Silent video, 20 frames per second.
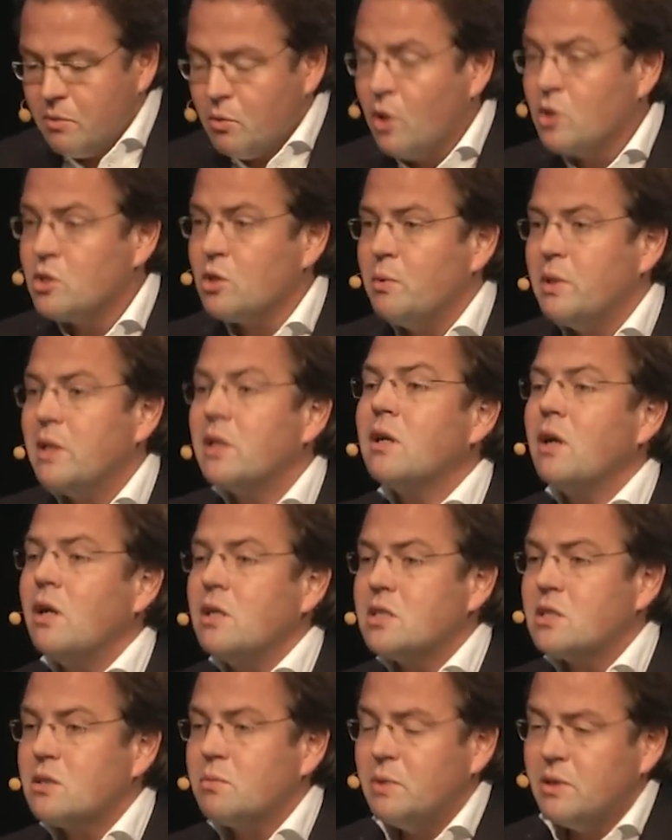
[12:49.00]
also with the
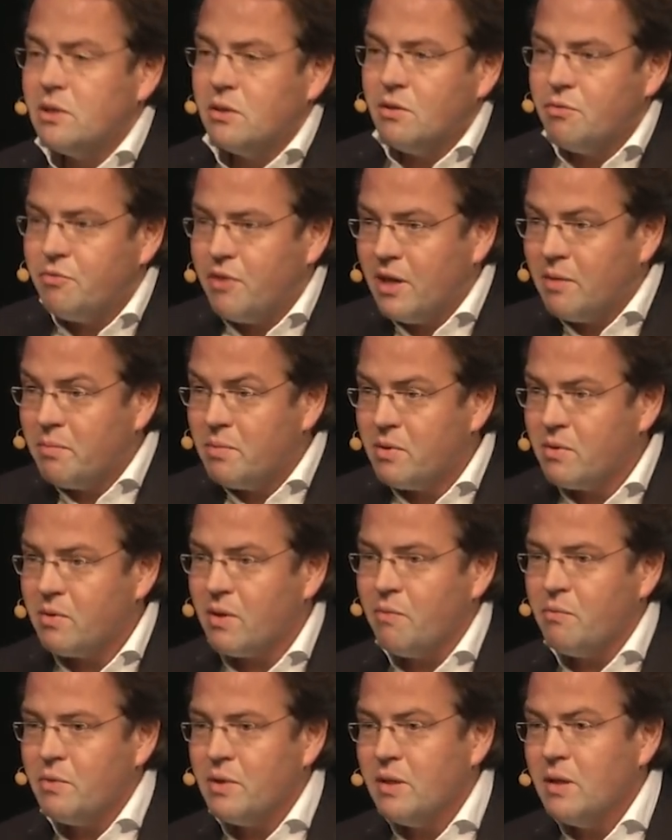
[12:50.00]
cost, with the developer,
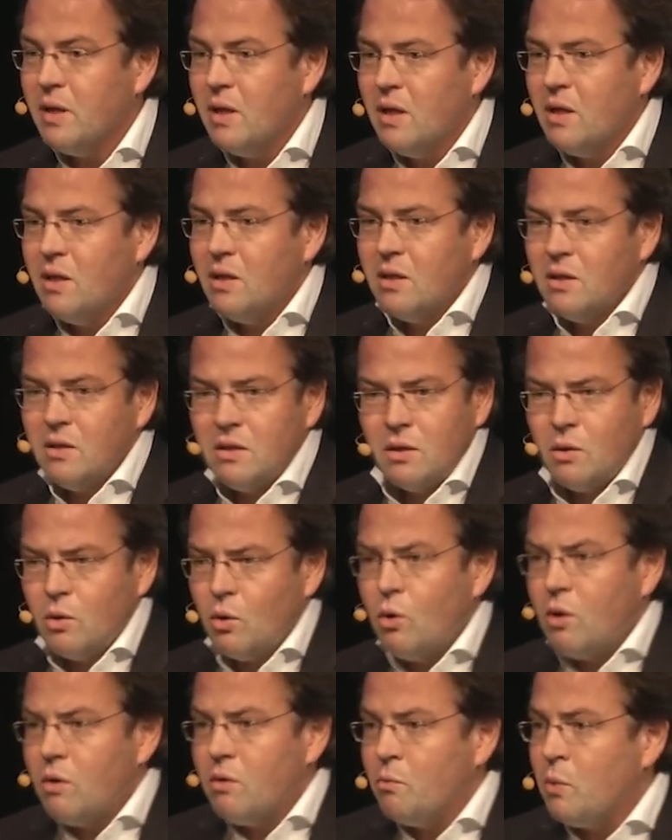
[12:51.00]
and
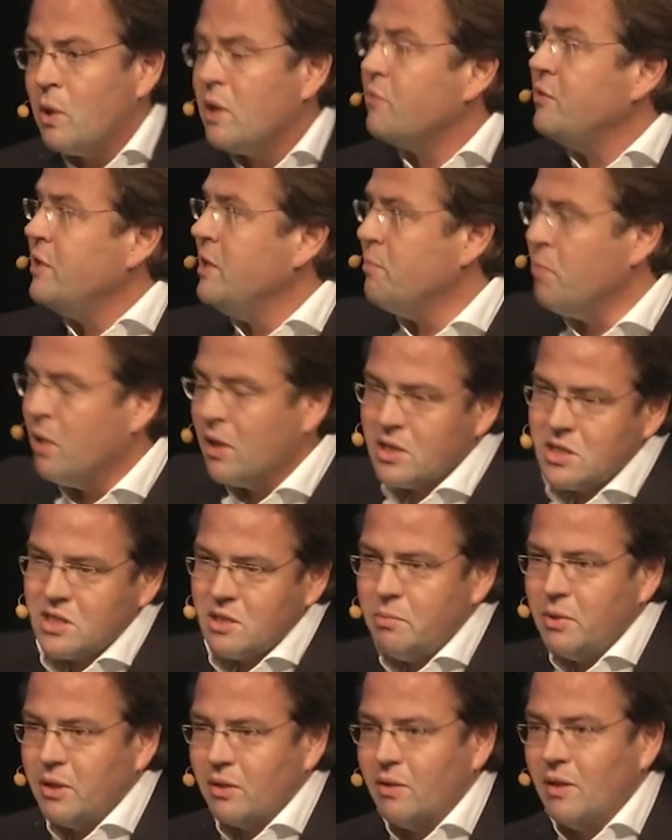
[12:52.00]
what if we demolish
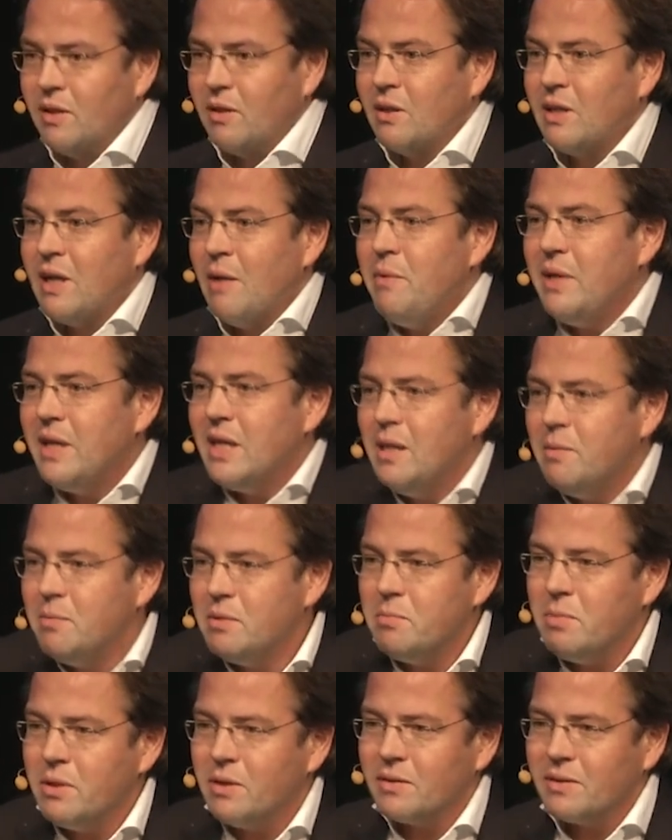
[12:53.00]
the building? Can we keep
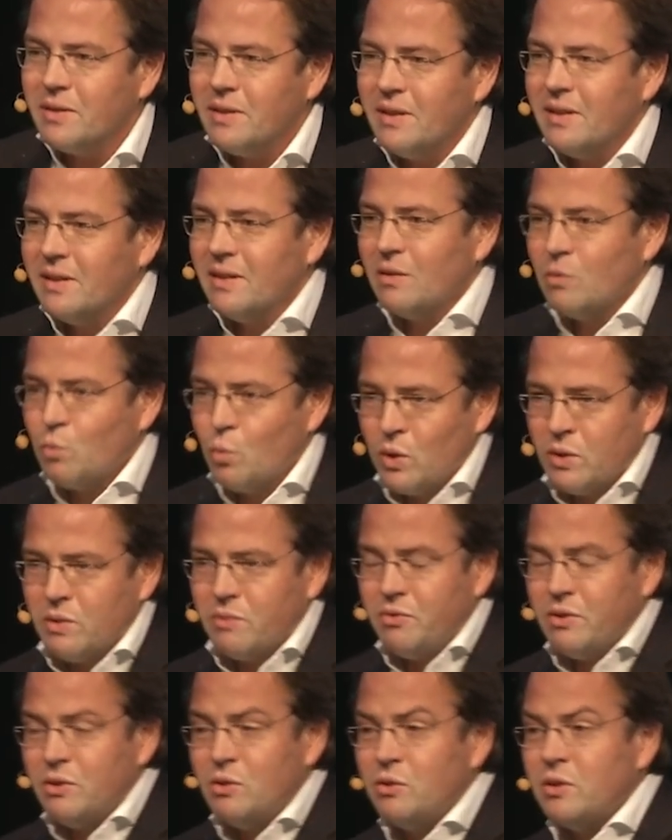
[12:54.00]
the building? What
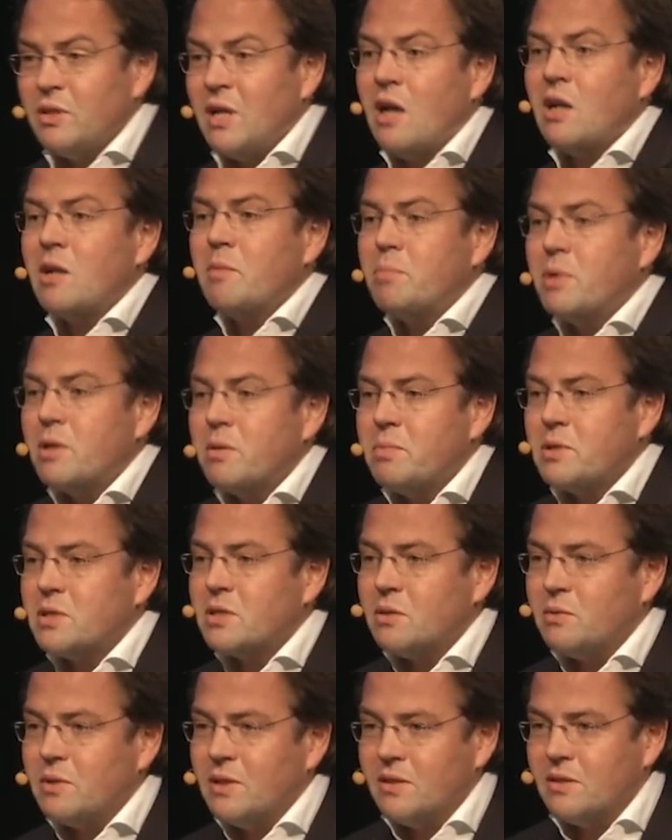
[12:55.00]
if we do another
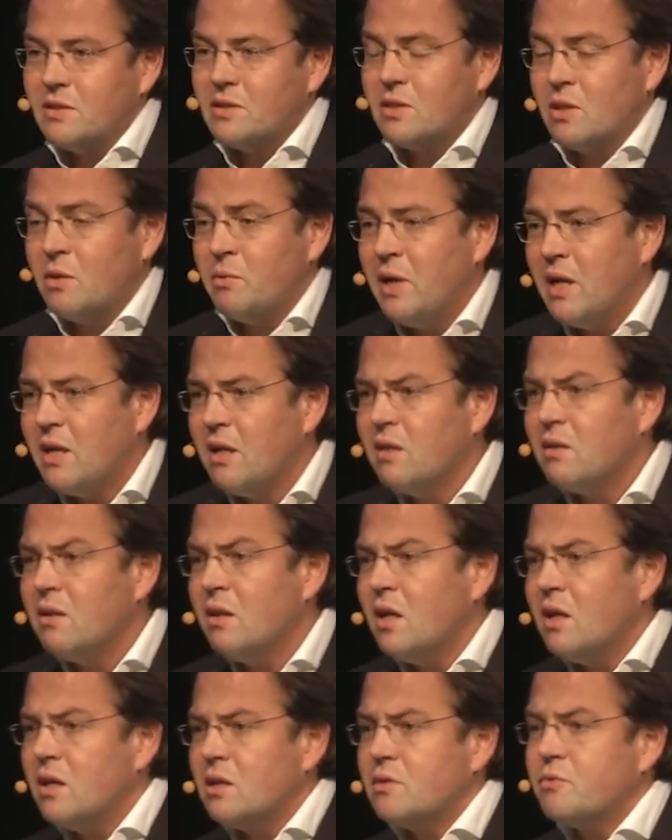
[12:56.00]
purpose it is? So we had a
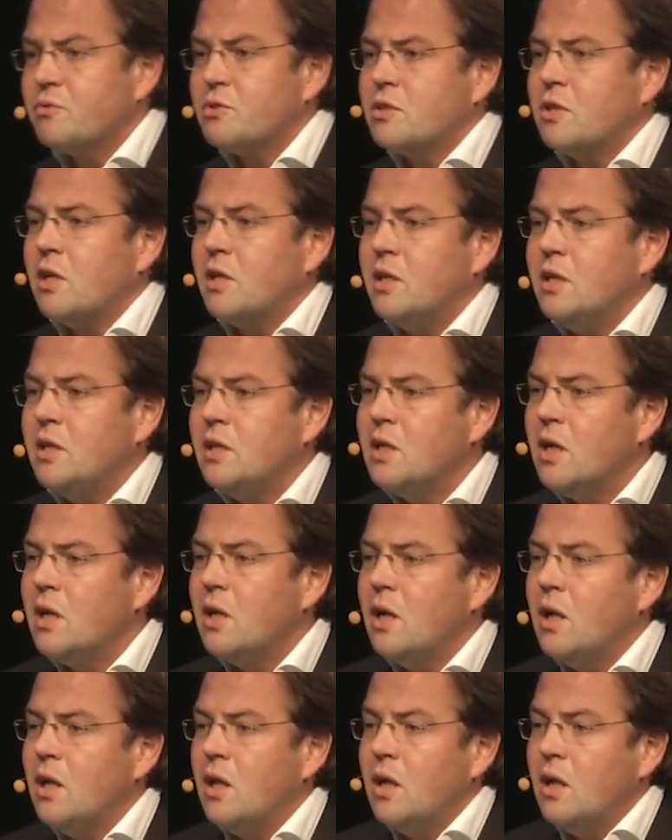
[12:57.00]
lot of study
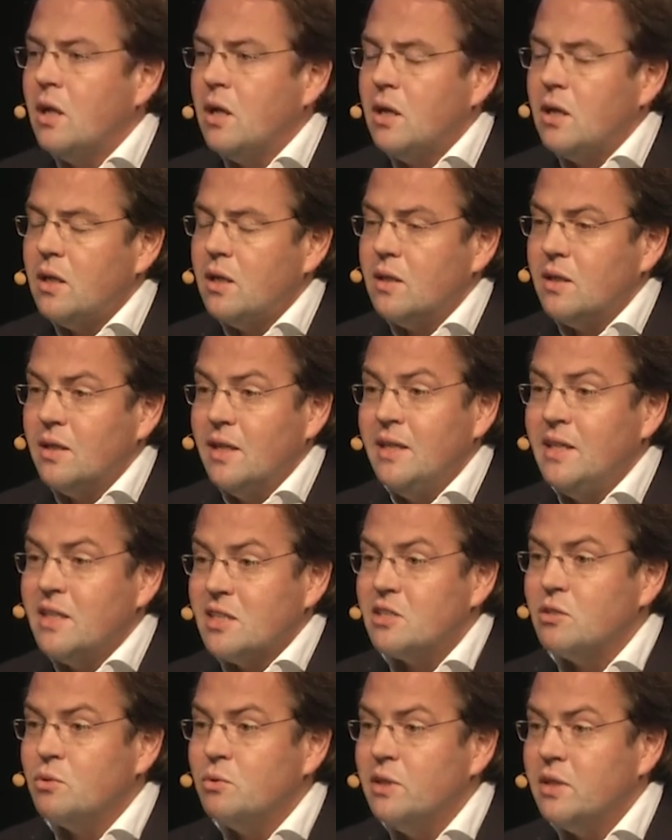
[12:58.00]
in
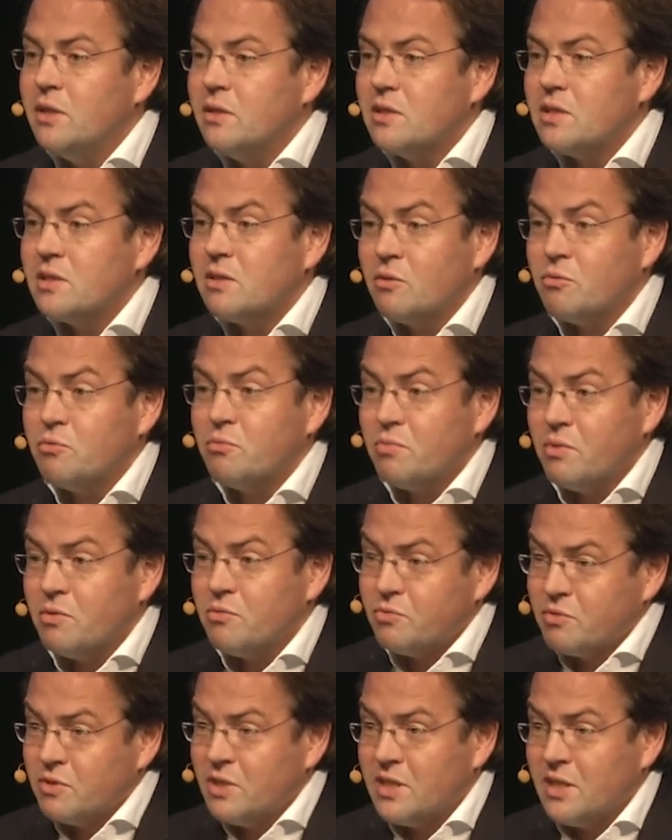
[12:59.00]
these 2 years
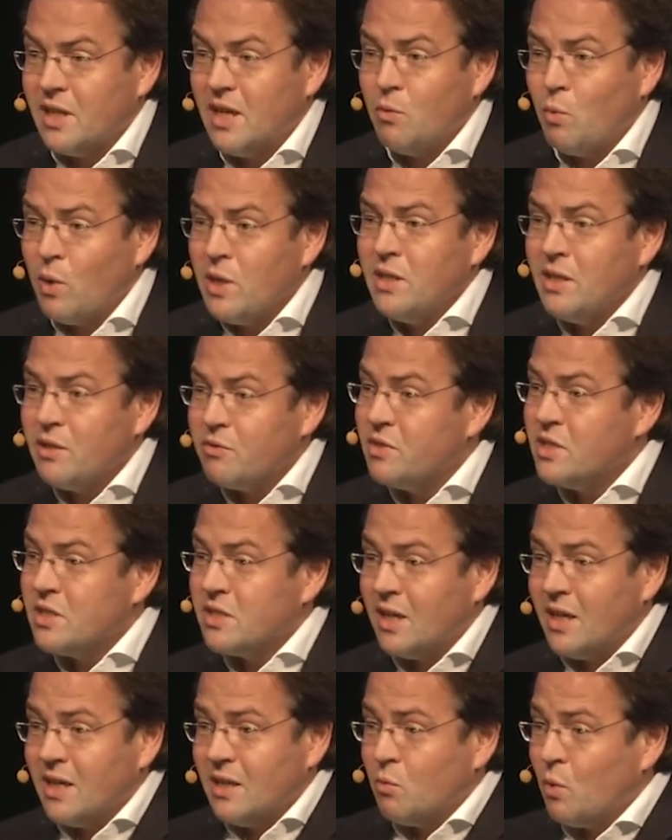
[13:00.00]
of design, 1 year of
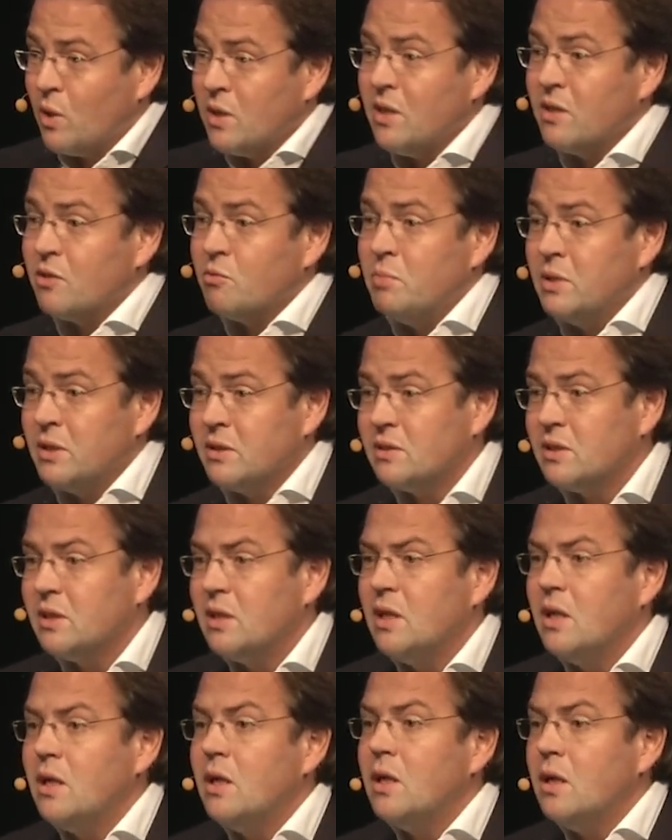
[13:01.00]
design and 1 year of build,
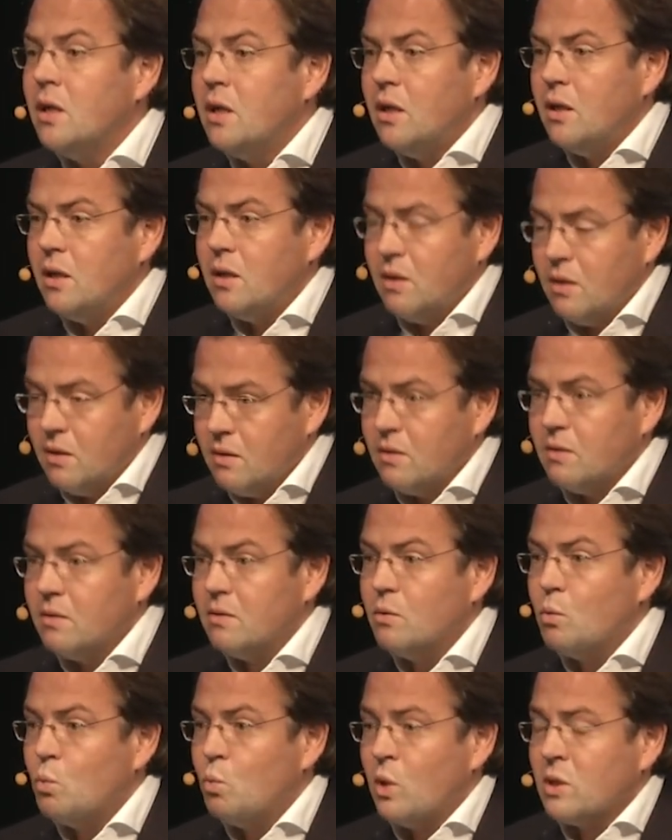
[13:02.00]

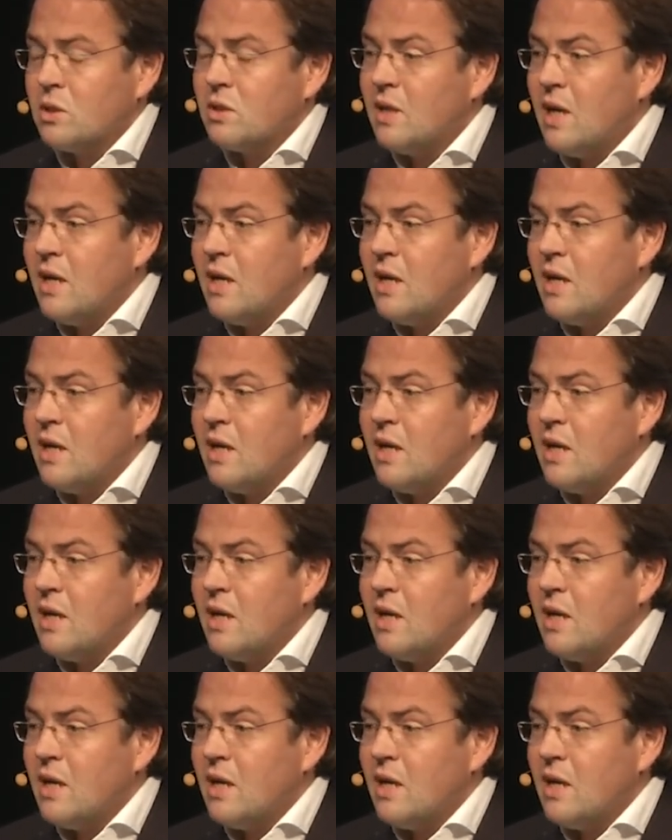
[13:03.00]
what